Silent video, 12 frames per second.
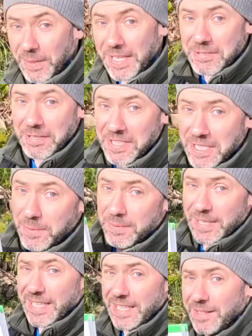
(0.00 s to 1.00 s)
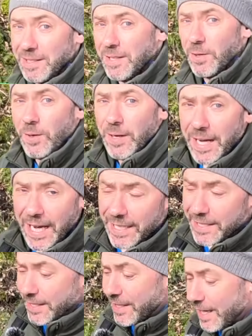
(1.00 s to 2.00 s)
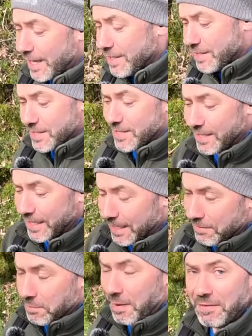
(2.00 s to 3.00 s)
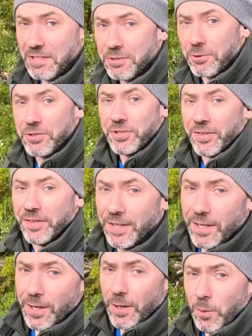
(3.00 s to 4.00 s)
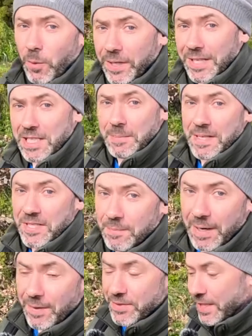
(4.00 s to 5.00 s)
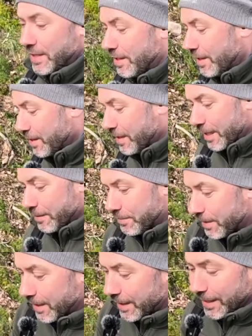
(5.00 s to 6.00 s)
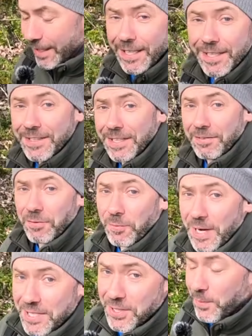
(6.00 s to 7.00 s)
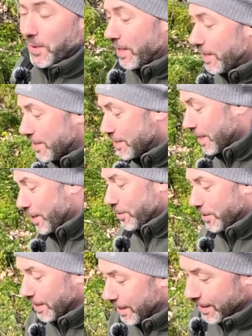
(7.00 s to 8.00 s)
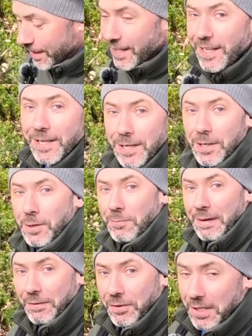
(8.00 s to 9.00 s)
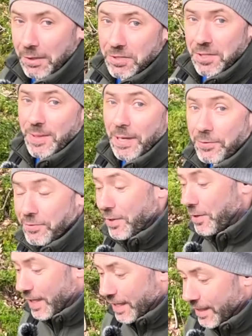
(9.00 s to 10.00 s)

these are actually the hiking guides, and that gives you a bit of instruction on what you can expect on the mountain and kind of different ways up. So I'll look at those as we go through.